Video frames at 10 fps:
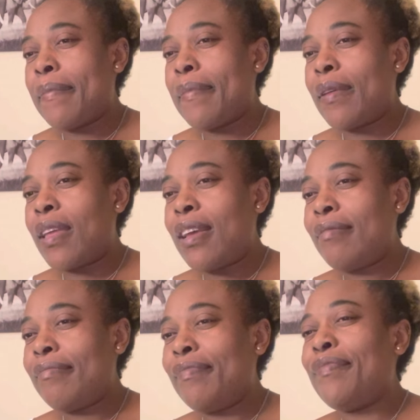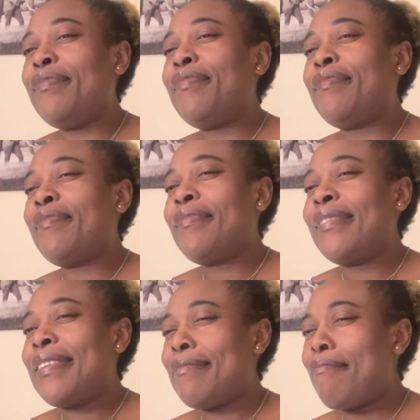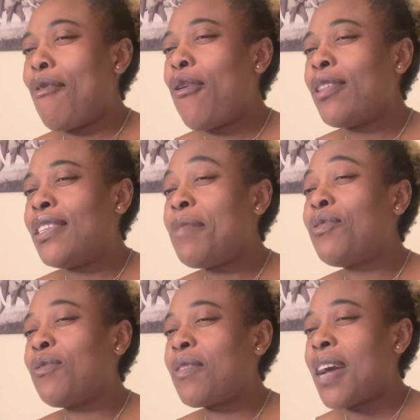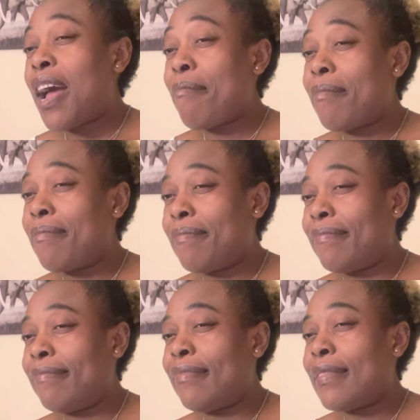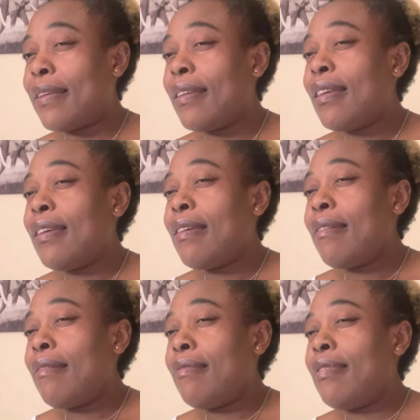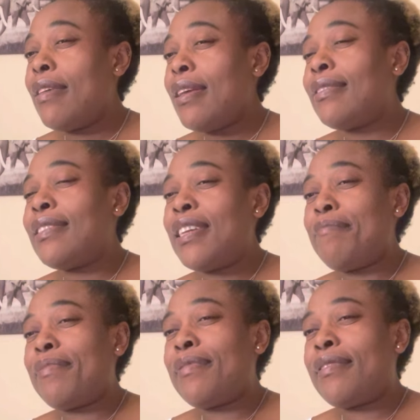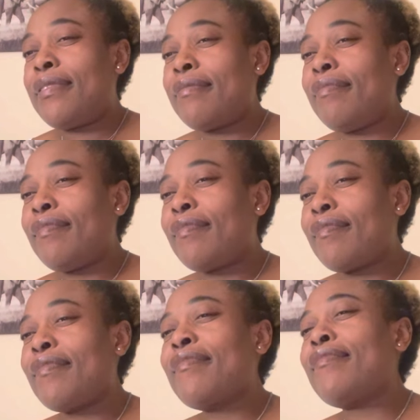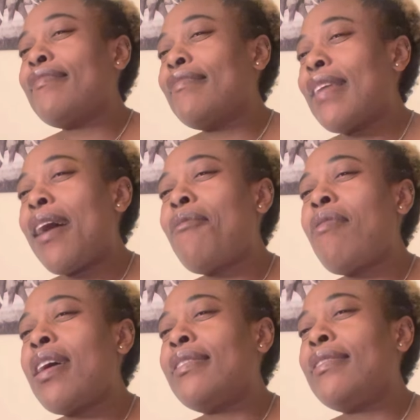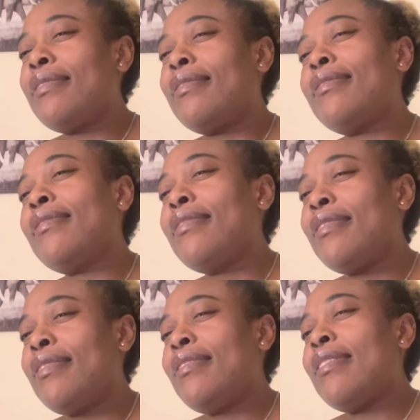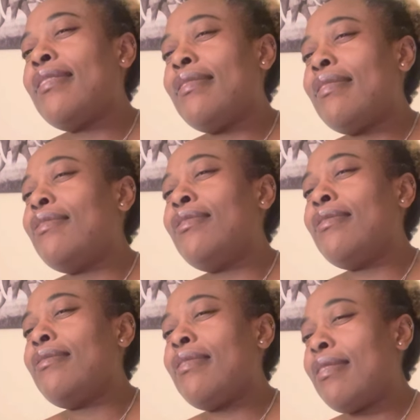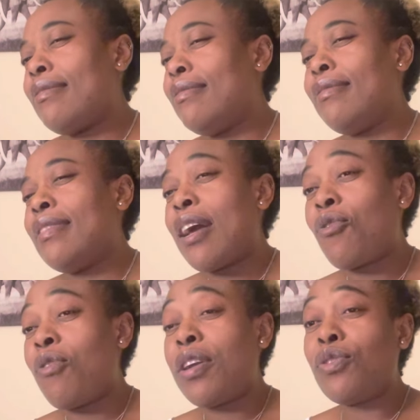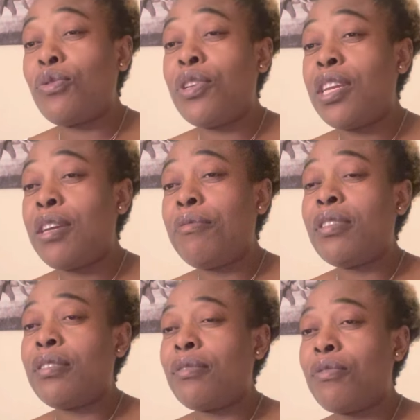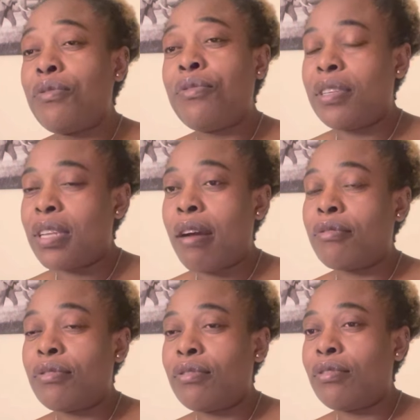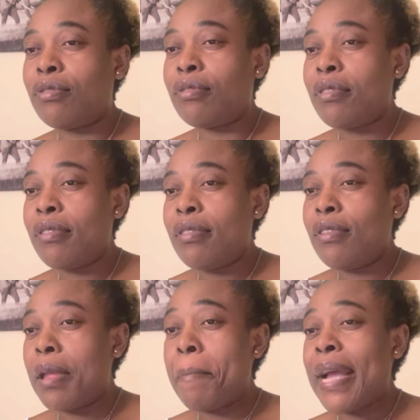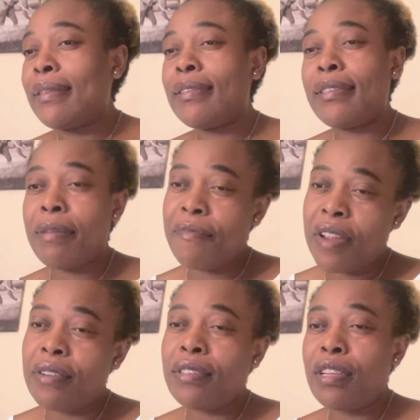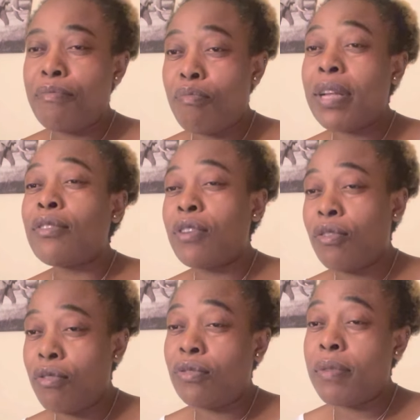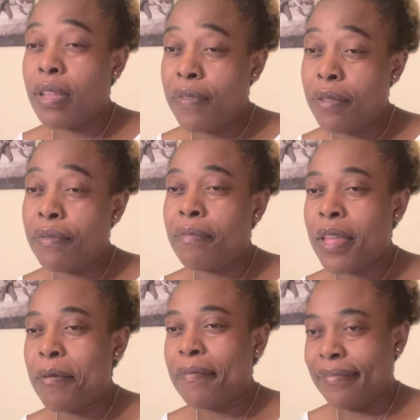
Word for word: Okay. More tips to come. These tips are what, you know, uh, you know, they are going to yield good results they might seem very simple, but you're going to benefit from them.